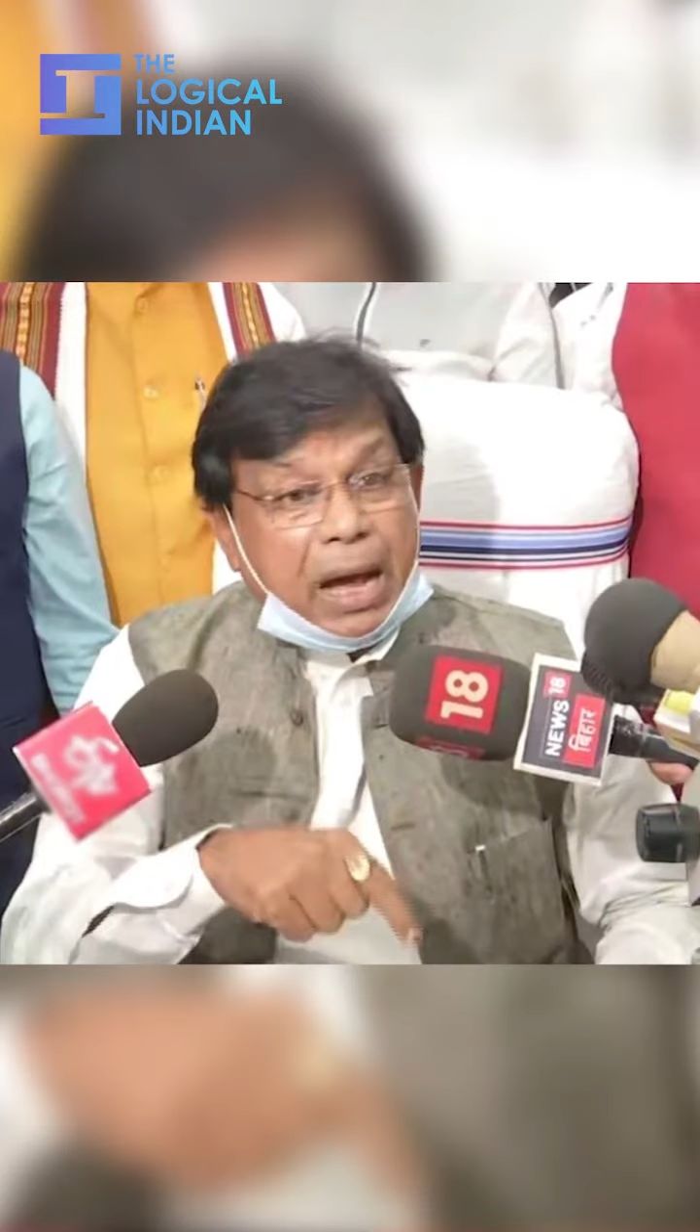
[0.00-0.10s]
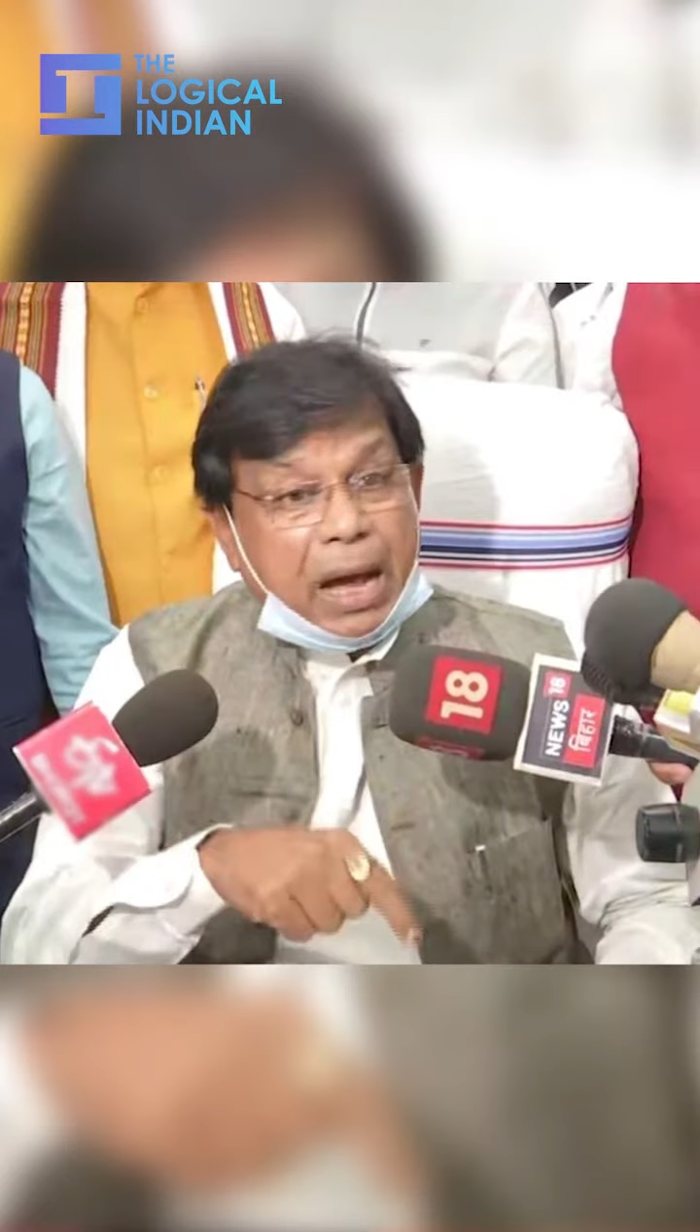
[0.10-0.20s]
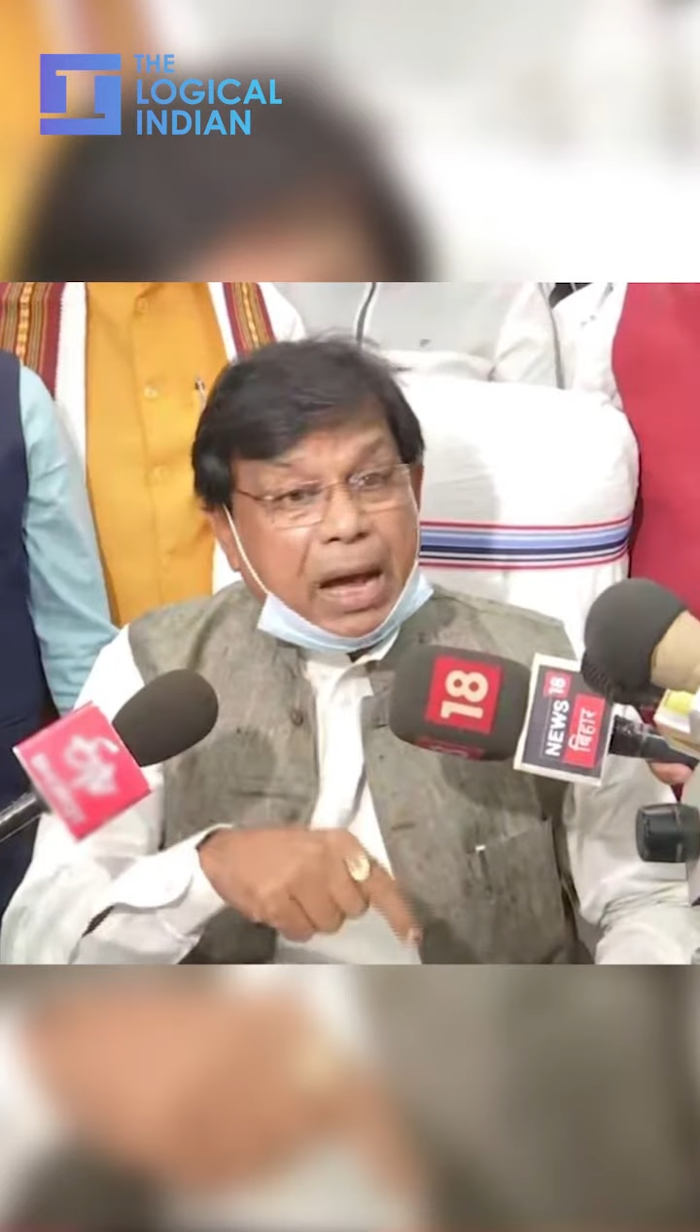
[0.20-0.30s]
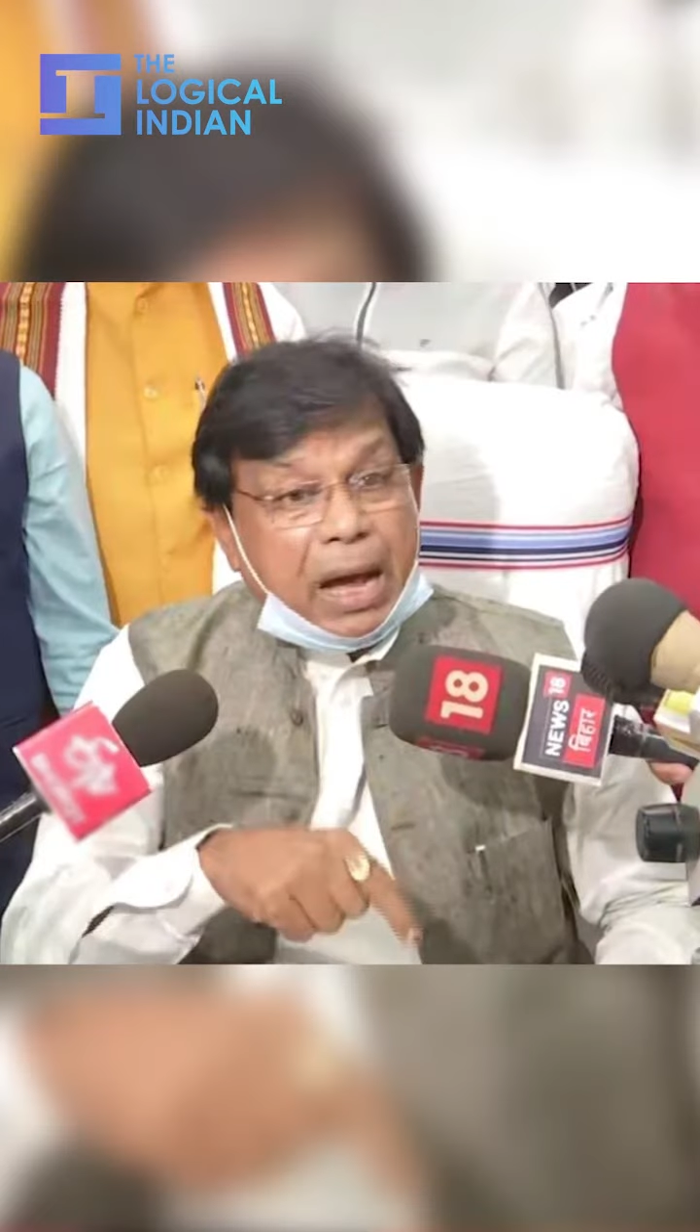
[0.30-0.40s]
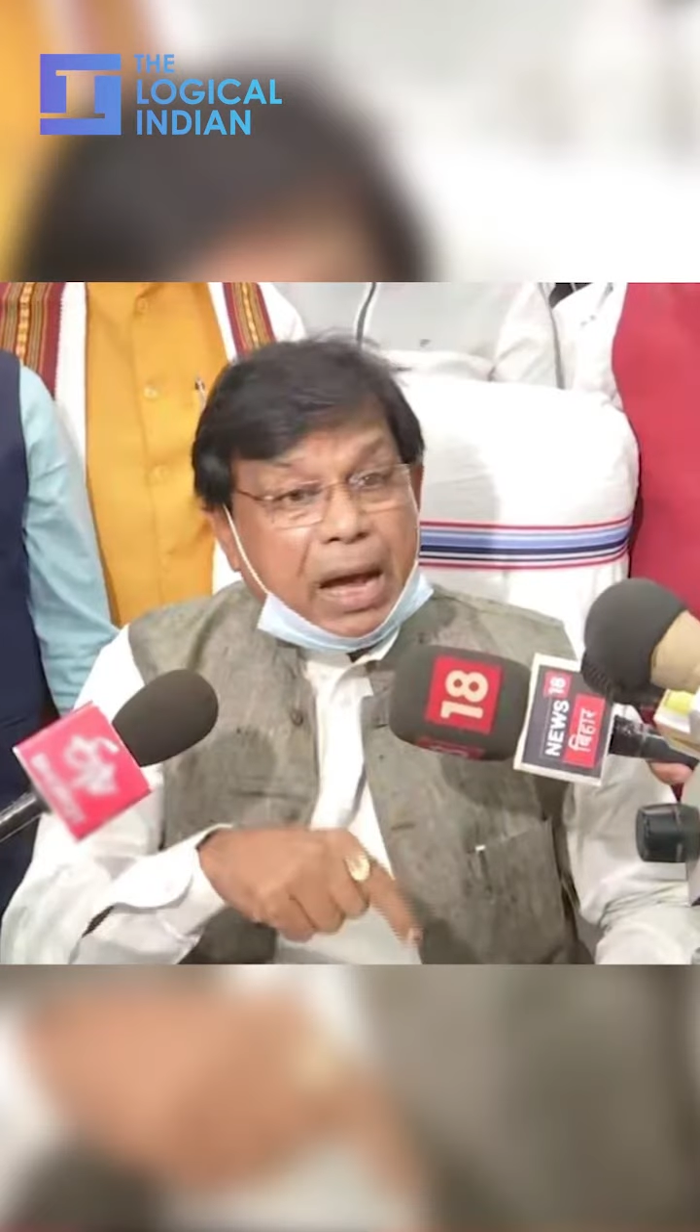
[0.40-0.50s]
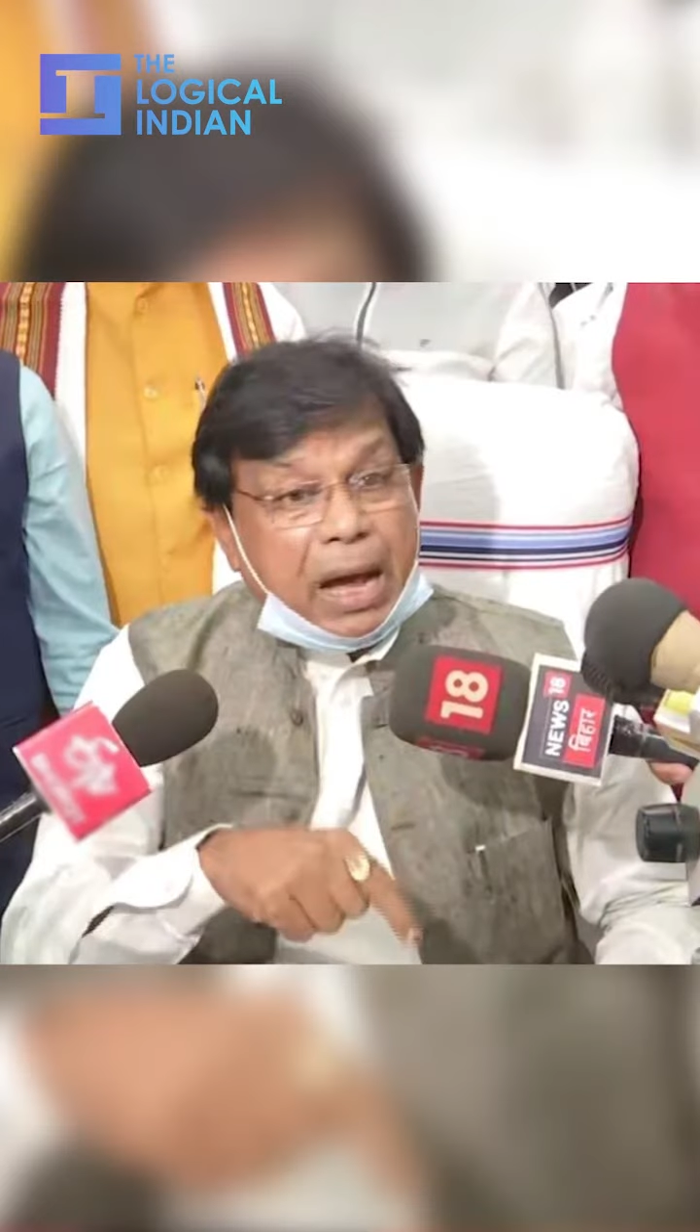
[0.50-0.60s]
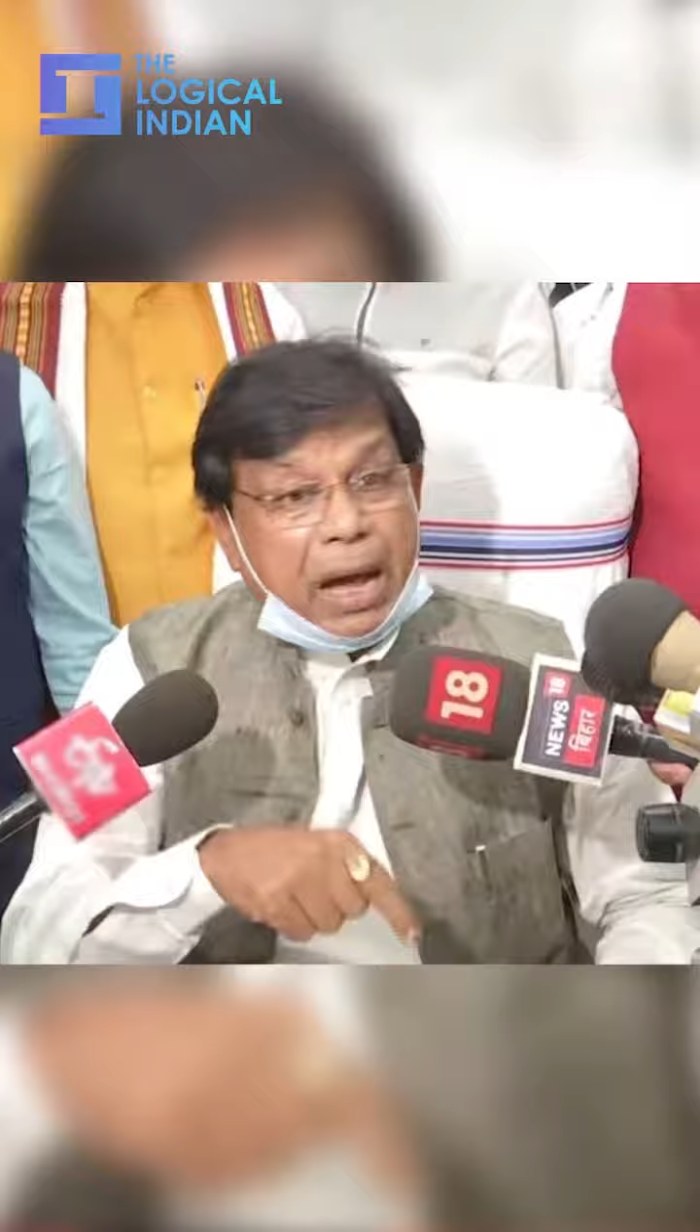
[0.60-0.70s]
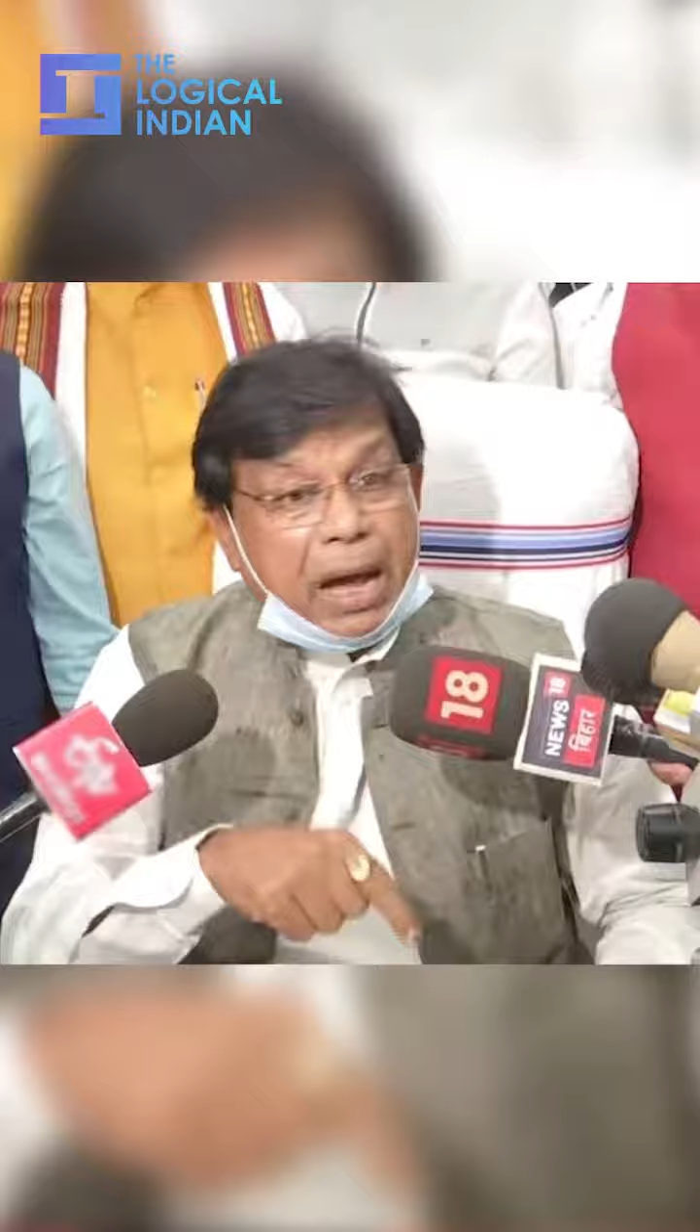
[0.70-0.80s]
of guilt.